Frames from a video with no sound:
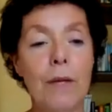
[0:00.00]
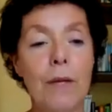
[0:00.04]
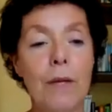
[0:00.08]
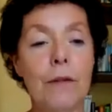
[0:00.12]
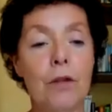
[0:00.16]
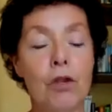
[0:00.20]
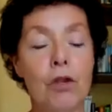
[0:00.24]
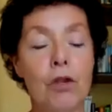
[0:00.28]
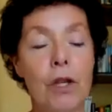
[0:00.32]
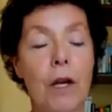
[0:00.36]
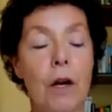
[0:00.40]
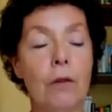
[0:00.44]

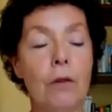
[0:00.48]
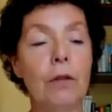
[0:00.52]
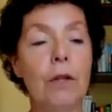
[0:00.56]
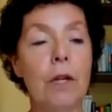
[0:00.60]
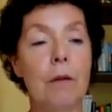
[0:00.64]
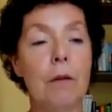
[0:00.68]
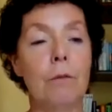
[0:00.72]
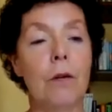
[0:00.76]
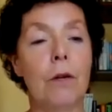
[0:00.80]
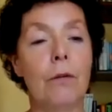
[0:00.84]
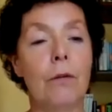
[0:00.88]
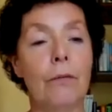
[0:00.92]
message, the
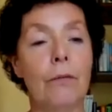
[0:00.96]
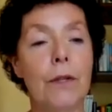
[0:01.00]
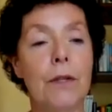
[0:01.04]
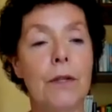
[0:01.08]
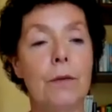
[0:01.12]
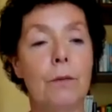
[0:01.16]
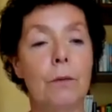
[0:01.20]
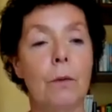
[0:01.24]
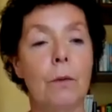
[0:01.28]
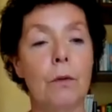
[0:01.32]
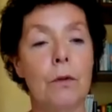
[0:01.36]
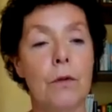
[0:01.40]
outcome of
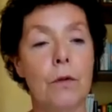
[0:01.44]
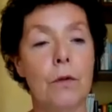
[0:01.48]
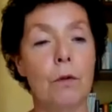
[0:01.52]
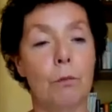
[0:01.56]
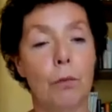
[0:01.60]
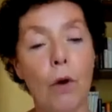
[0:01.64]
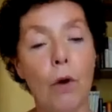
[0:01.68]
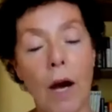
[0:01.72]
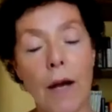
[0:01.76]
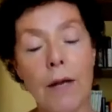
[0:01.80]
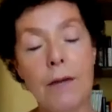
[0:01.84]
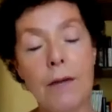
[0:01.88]
this,
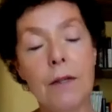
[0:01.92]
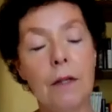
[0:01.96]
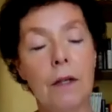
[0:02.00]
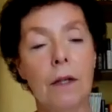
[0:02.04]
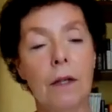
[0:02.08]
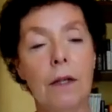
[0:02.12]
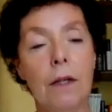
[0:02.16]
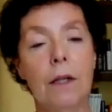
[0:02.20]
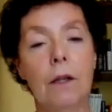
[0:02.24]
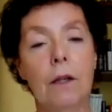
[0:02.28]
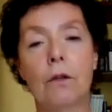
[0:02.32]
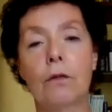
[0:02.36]

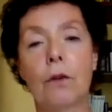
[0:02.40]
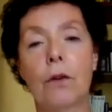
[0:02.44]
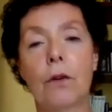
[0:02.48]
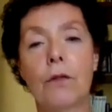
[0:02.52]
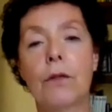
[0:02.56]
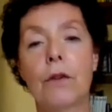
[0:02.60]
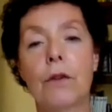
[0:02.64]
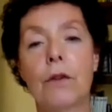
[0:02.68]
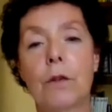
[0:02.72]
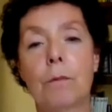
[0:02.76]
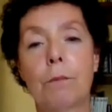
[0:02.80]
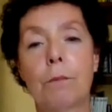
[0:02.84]
surprisingly,
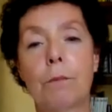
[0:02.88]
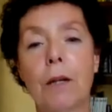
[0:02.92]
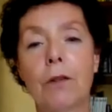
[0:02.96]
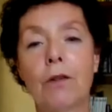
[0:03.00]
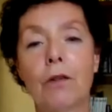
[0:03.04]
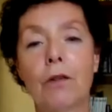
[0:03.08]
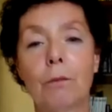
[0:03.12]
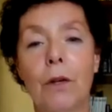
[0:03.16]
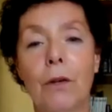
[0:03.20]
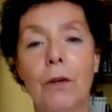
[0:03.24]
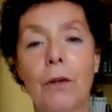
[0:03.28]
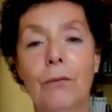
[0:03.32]
across a
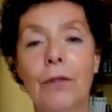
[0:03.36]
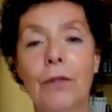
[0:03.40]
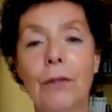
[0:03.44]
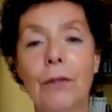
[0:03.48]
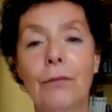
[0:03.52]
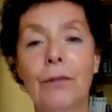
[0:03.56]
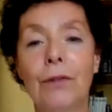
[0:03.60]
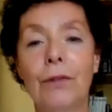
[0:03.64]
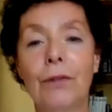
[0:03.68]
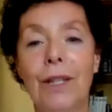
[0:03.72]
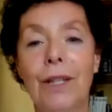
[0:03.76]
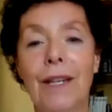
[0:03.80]
spectrum of
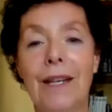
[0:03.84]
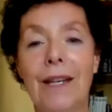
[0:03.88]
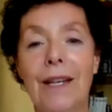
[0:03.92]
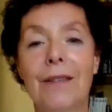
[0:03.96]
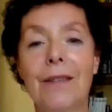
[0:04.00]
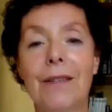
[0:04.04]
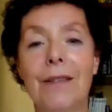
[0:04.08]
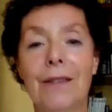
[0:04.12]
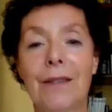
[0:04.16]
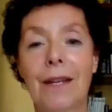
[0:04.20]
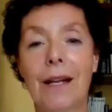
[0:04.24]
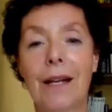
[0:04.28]
different
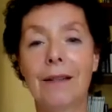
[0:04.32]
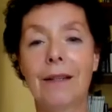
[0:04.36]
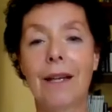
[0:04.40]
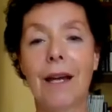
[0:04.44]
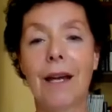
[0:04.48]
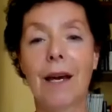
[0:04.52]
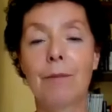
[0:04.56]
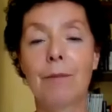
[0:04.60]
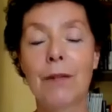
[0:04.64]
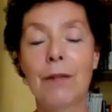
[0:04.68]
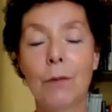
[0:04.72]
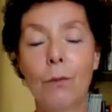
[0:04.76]
cancer cell
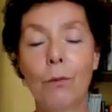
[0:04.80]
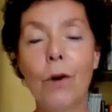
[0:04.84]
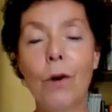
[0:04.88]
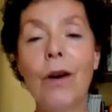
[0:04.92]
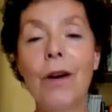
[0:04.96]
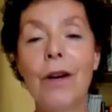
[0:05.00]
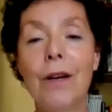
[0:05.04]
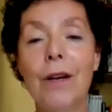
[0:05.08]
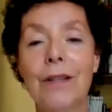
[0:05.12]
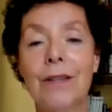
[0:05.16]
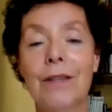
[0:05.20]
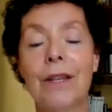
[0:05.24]
types,
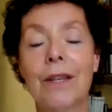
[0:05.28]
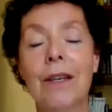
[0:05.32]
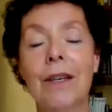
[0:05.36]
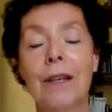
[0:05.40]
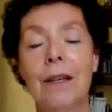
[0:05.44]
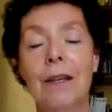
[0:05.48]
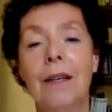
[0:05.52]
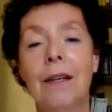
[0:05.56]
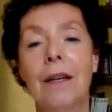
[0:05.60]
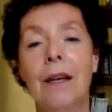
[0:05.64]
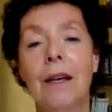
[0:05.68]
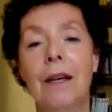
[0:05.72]
was
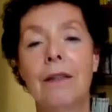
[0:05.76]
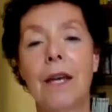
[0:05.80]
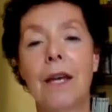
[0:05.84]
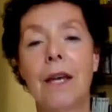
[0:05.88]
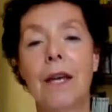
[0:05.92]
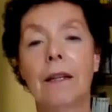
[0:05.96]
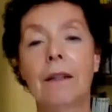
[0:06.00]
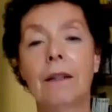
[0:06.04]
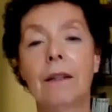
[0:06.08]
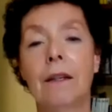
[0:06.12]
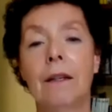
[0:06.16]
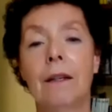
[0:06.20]

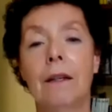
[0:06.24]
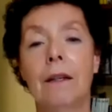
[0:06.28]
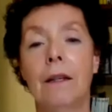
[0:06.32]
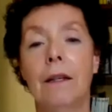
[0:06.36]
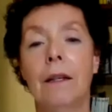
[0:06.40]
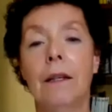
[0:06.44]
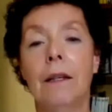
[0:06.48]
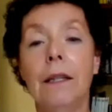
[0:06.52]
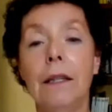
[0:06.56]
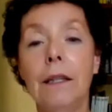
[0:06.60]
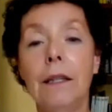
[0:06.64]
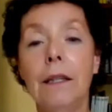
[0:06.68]
that
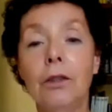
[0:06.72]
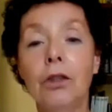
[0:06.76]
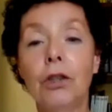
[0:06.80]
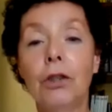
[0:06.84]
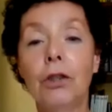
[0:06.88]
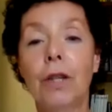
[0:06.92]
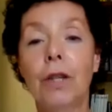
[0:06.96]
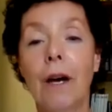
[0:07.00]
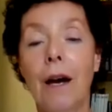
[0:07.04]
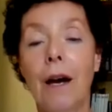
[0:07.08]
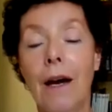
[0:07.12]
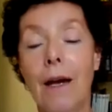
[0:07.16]

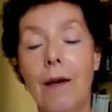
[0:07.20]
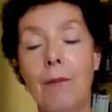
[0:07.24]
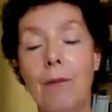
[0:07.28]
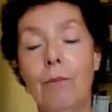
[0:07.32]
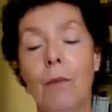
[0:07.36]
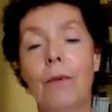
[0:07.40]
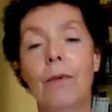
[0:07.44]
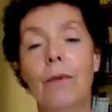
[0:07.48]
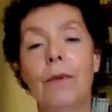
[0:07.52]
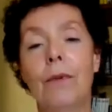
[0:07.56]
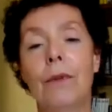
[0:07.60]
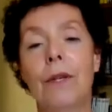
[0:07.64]
each
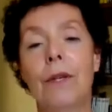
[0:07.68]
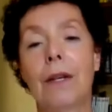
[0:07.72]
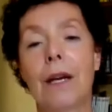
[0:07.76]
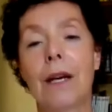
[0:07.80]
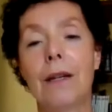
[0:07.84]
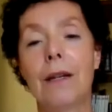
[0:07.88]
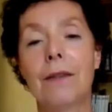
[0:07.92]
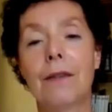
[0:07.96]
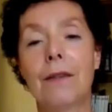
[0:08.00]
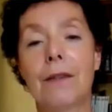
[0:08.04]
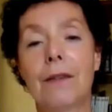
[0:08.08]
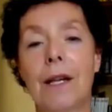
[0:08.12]
time the
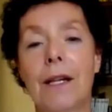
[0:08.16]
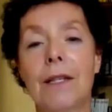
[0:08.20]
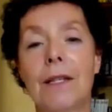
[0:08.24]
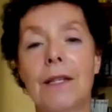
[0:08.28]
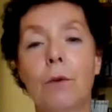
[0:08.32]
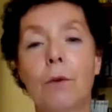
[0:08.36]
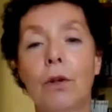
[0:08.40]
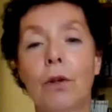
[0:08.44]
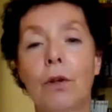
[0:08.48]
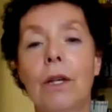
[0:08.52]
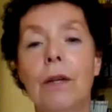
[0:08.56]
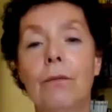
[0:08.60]
cancer
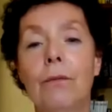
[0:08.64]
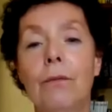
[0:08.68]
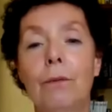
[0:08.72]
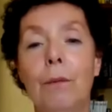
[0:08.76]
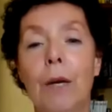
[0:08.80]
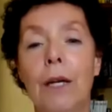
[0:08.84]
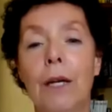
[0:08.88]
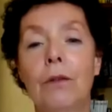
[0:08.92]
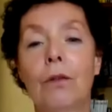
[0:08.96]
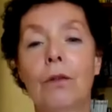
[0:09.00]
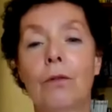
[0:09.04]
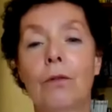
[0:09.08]
cells were given
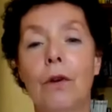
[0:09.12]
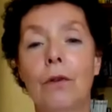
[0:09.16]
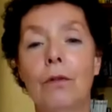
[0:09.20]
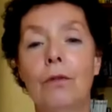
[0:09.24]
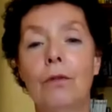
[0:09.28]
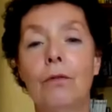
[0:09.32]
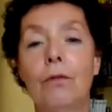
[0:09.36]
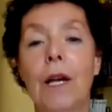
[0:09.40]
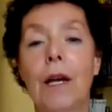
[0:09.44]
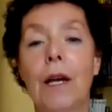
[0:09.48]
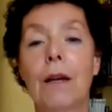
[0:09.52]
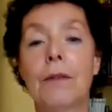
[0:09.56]

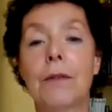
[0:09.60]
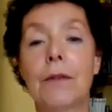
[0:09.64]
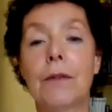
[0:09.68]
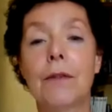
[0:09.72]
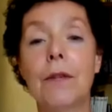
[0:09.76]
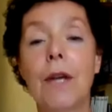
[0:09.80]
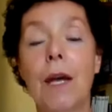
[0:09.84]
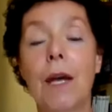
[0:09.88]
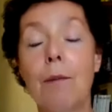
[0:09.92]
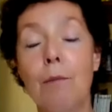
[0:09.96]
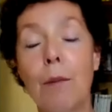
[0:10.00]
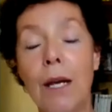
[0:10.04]
mitochondria
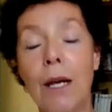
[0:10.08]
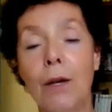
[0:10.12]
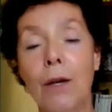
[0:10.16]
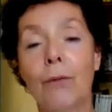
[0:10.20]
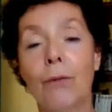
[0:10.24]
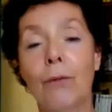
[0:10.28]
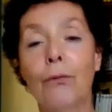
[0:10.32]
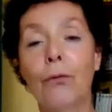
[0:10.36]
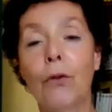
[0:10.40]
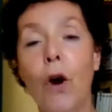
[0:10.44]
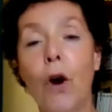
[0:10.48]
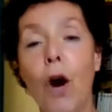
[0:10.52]

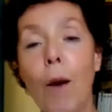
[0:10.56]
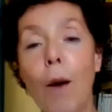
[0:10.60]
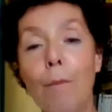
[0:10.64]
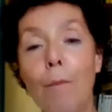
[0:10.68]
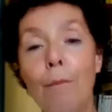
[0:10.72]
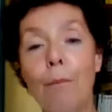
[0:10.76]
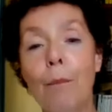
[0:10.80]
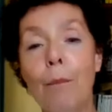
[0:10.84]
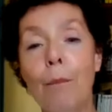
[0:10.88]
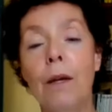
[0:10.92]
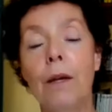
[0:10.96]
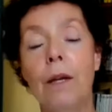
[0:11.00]
stemming
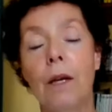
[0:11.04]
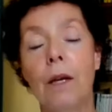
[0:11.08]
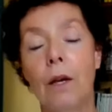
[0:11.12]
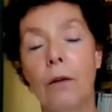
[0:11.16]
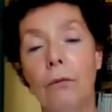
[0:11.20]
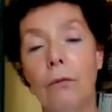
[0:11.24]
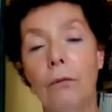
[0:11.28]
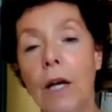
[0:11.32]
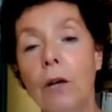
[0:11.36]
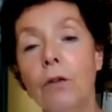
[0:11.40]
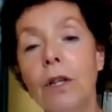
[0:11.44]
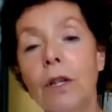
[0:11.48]
from
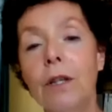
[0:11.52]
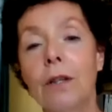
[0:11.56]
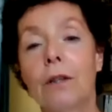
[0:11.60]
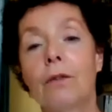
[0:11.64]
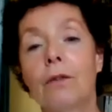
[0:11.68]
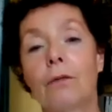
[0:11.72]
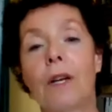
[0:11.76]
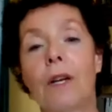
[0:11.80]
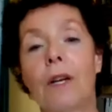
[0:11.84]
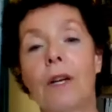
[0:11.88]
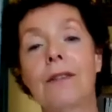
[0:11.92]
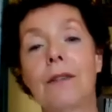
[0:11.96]
a very
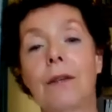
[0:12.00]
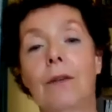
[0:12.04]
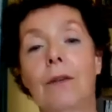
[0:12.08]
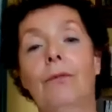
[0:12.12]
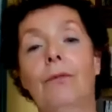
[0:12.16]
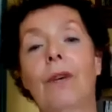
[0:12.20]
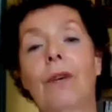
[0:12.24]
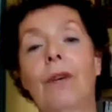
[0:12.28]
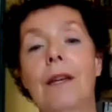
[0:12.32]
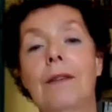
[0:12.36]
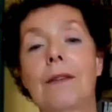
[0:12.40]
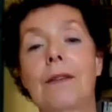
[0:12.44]

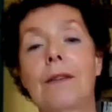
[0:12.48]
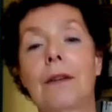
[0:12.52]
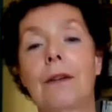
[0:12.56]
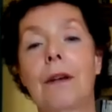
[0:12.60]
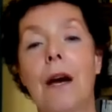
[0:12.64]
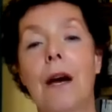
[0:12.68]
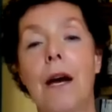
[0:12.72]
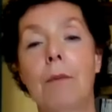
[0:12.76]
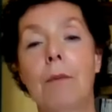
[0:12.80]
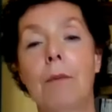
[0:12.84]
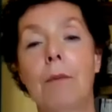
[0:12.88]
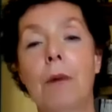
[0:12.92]
aggressive cancer
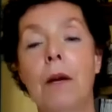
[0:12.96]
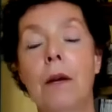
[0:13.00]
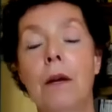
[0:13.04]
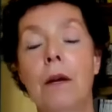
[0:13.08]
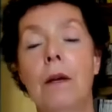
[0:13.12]
type,